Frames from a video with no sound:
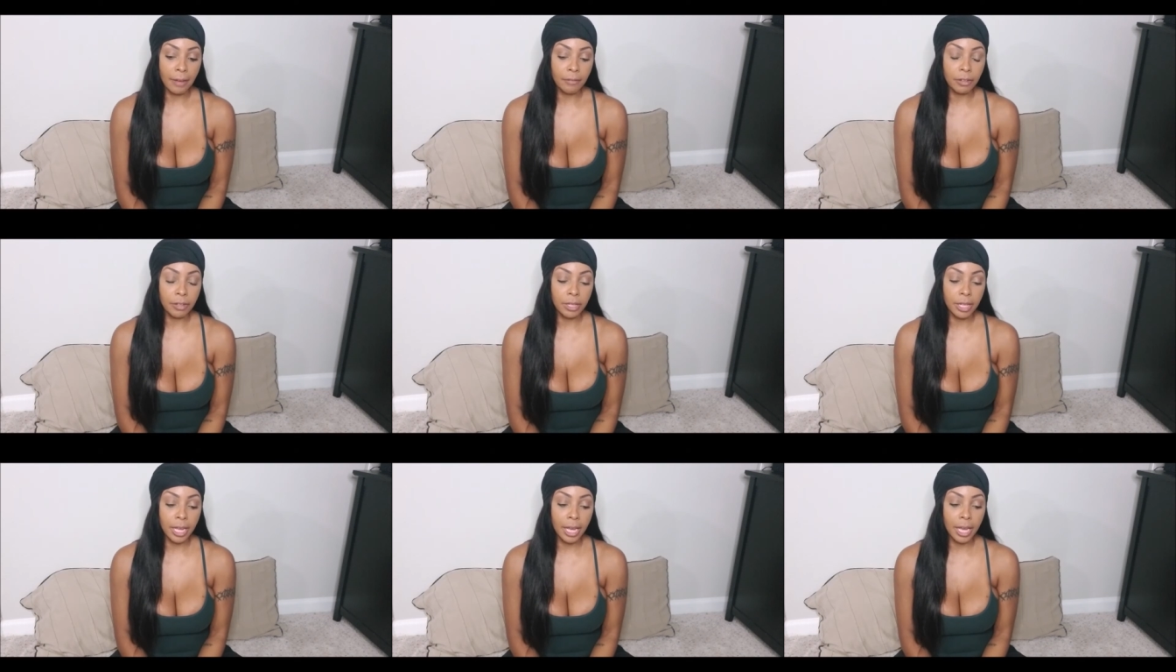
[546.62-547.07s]

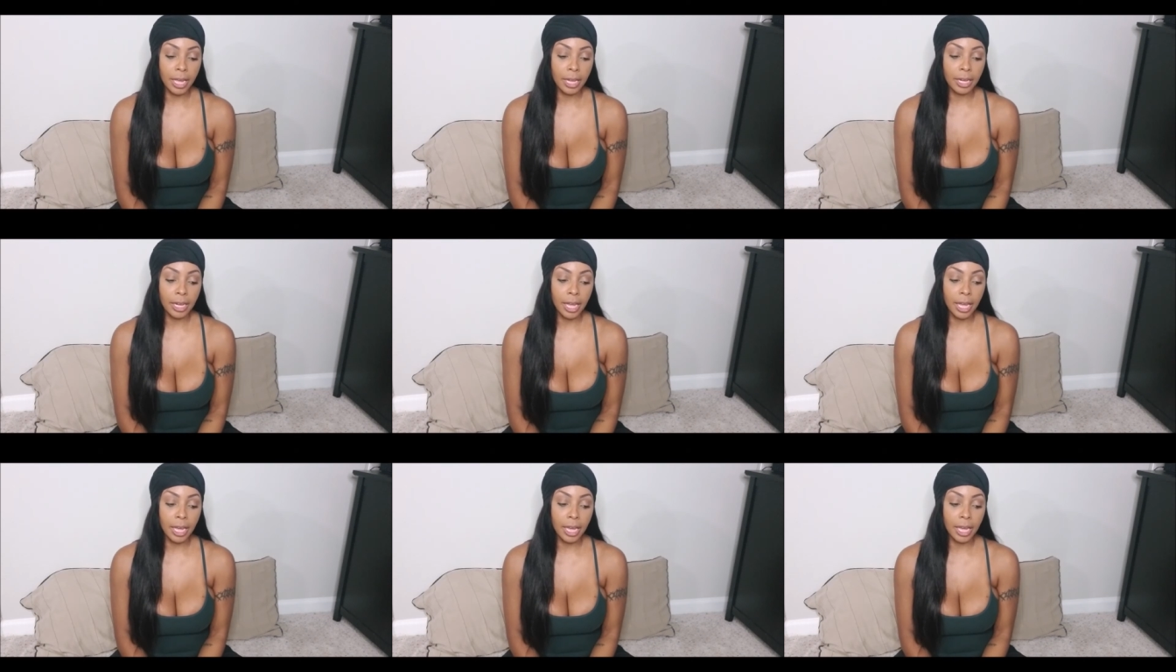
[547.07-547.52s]
after
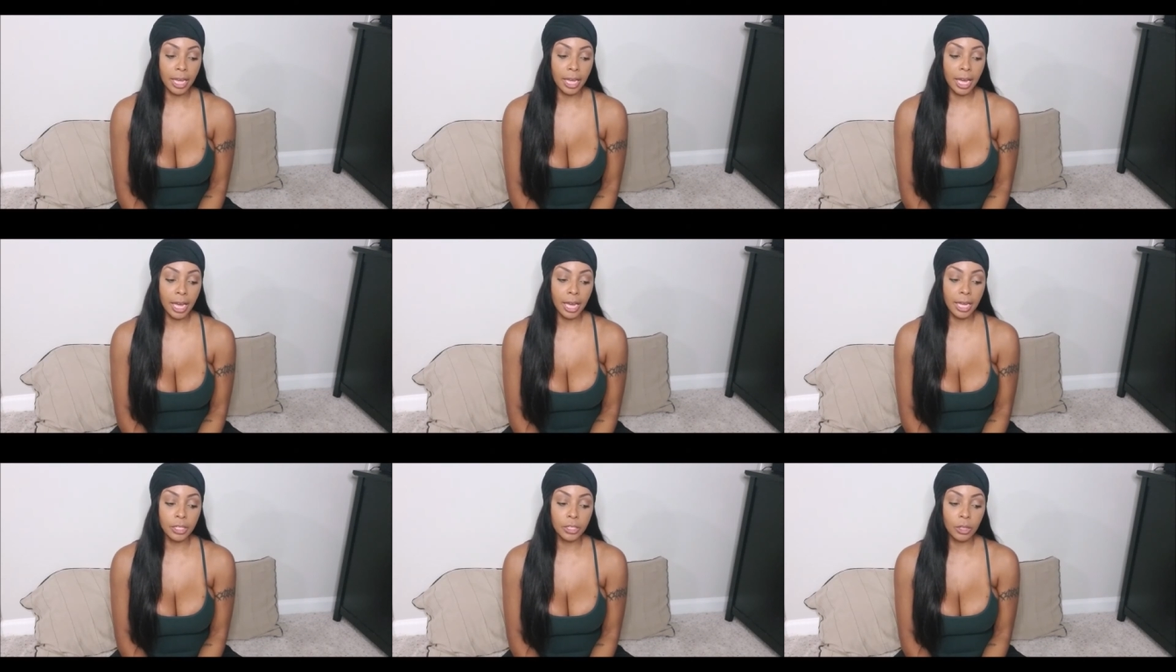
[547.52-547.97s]
that, like
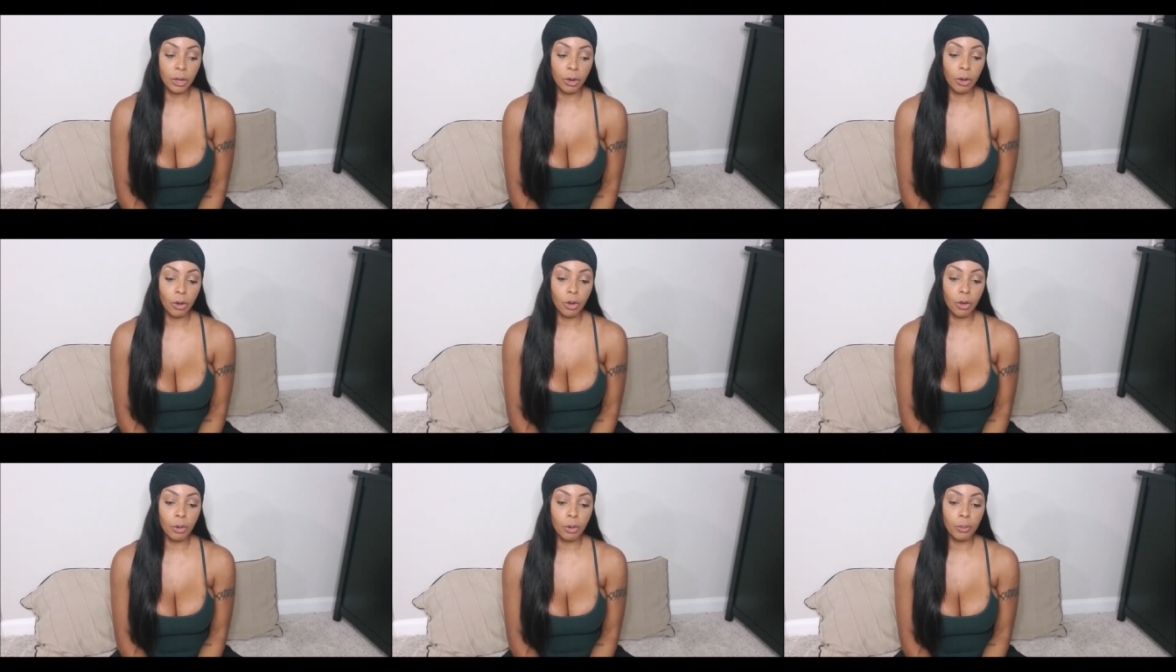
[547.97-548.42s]
I
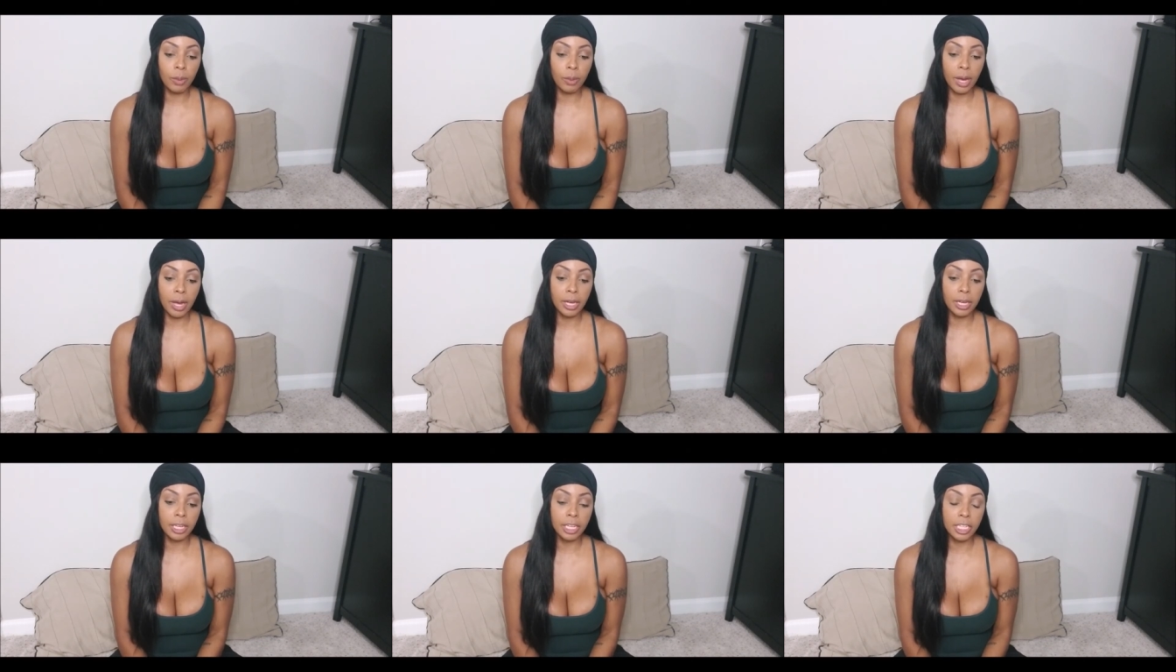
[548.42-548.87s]
told
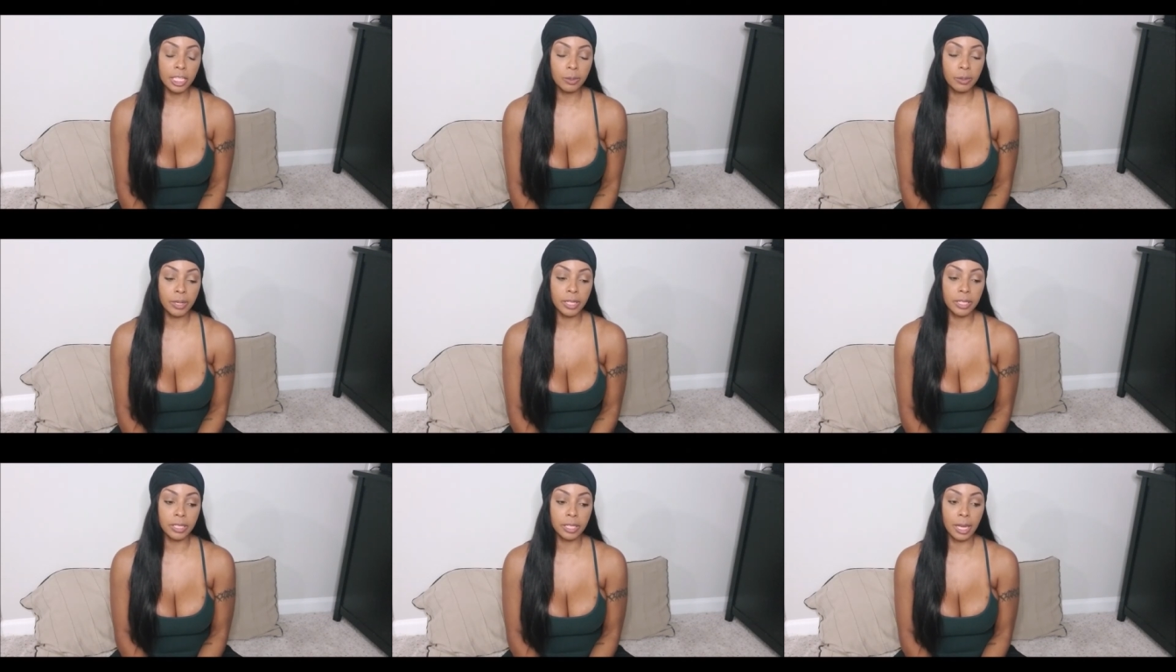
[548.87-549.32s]
my
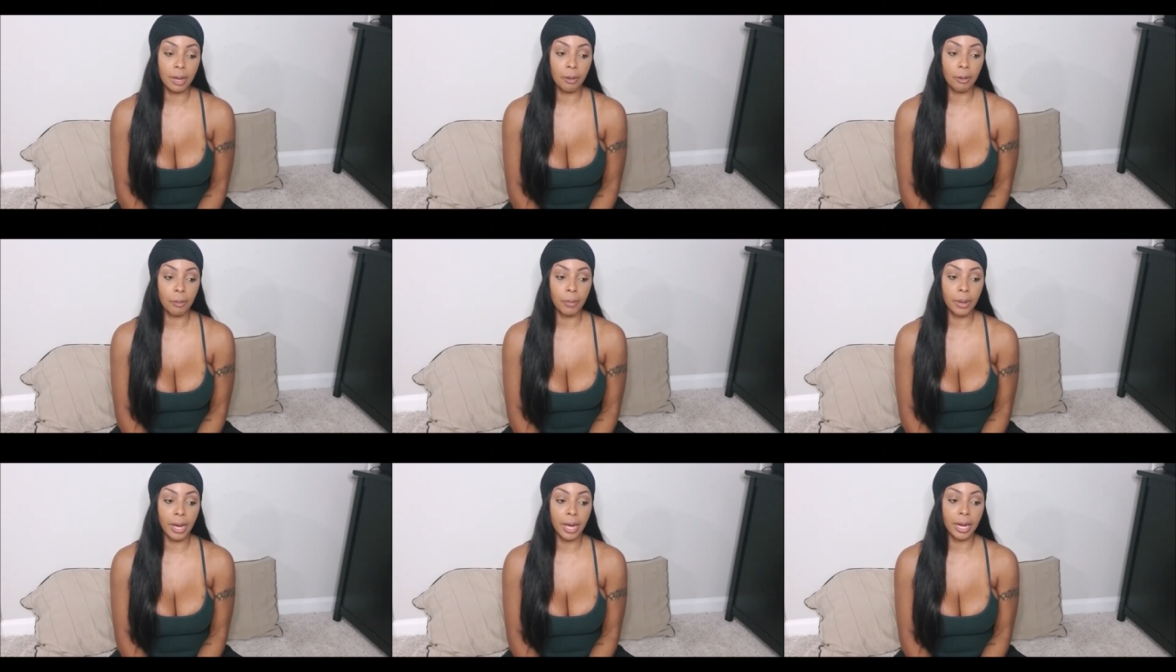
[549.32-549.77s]
husband at the time
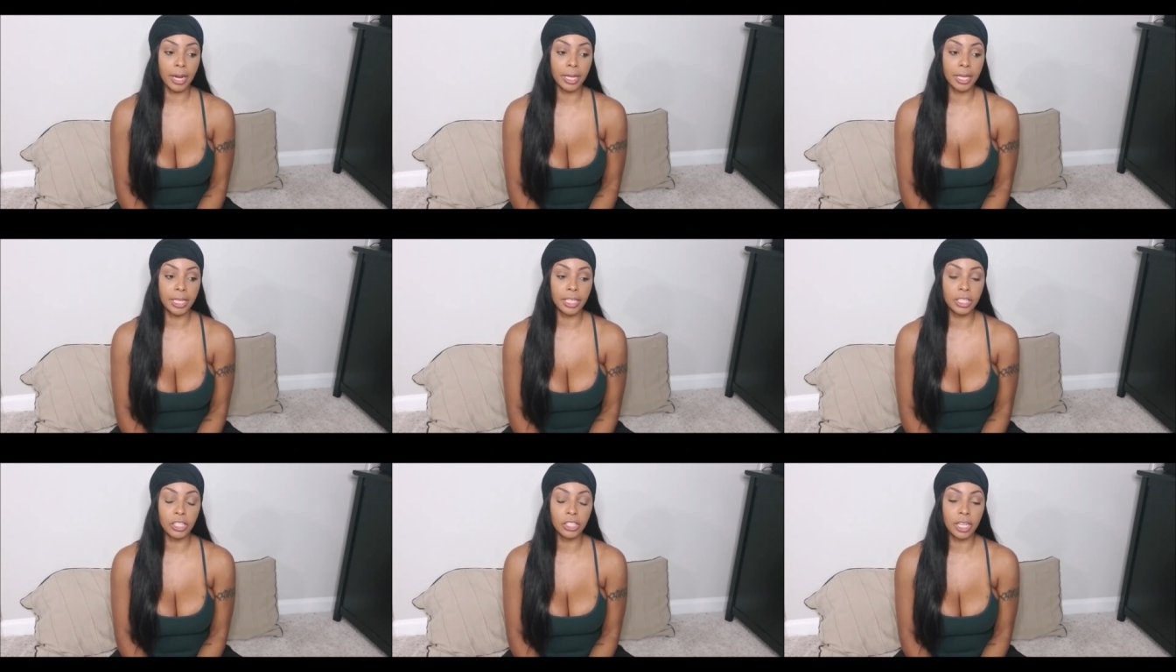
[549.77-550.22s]
about it,
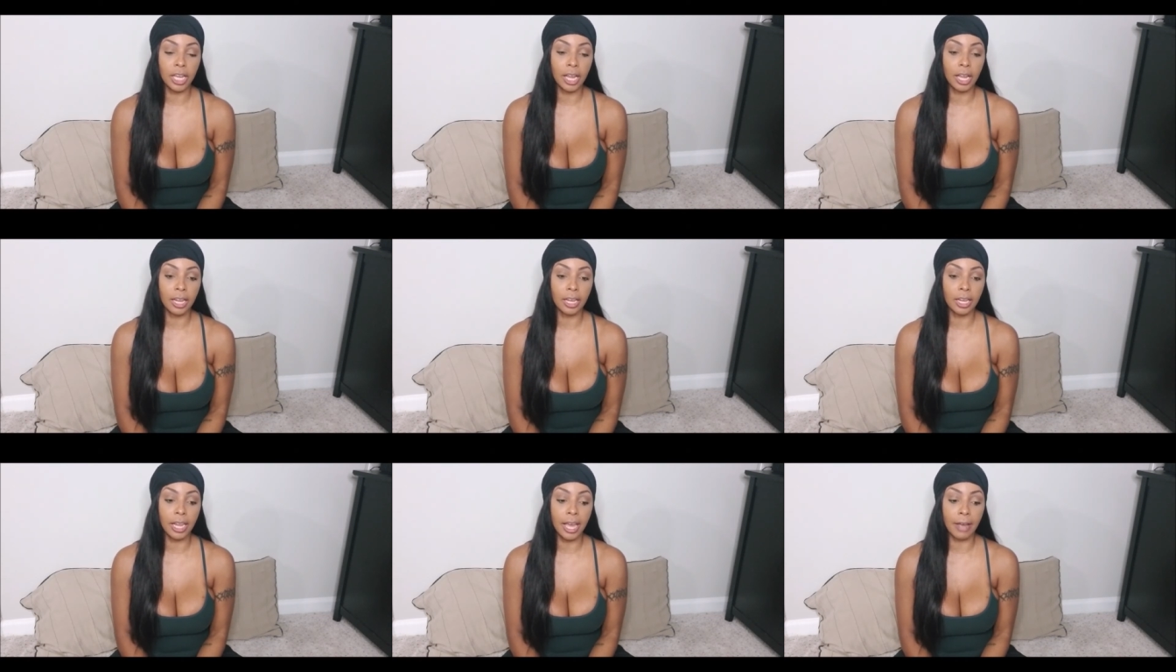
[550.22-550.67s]
and he just
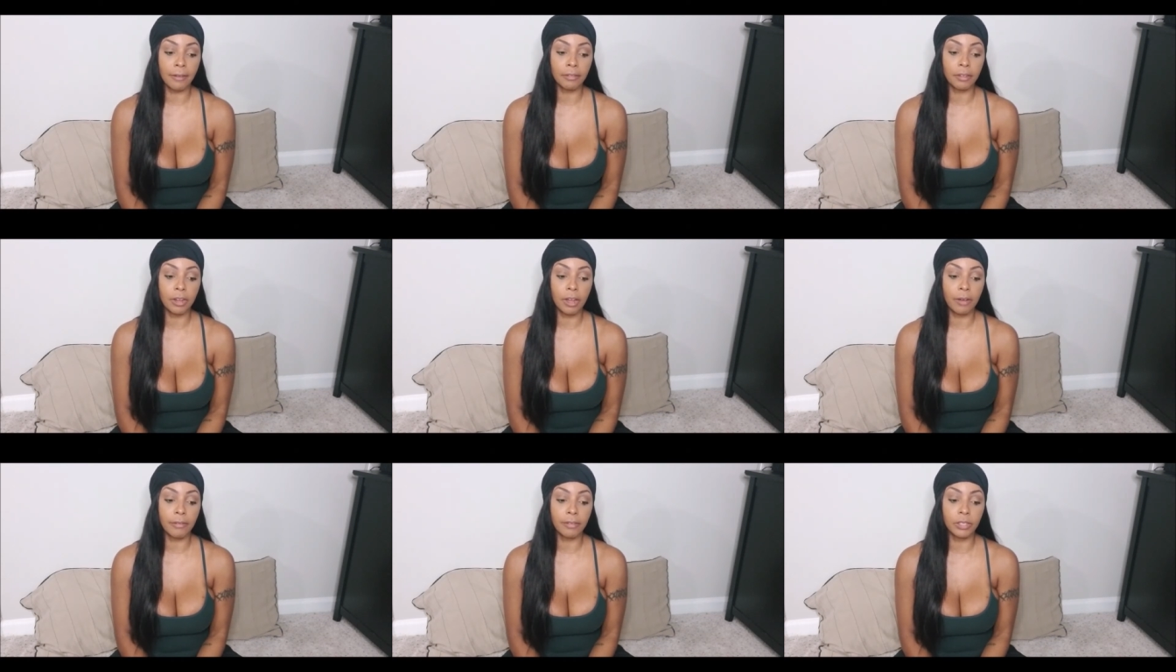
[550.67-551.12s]
kind of
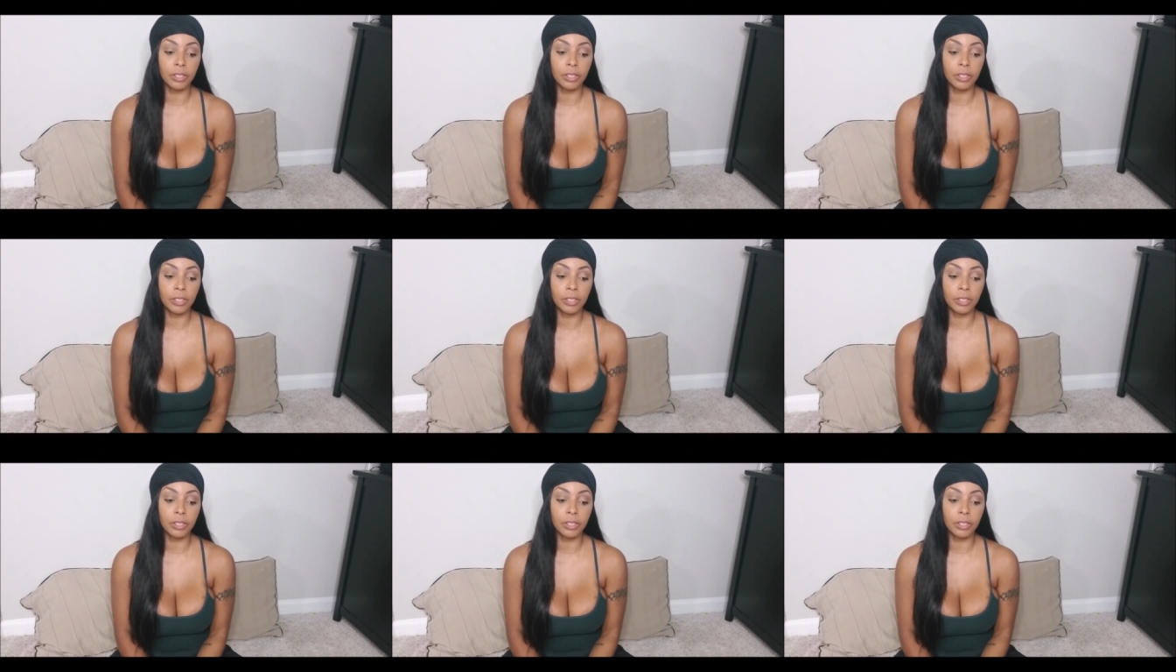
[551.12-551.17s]
laughed off.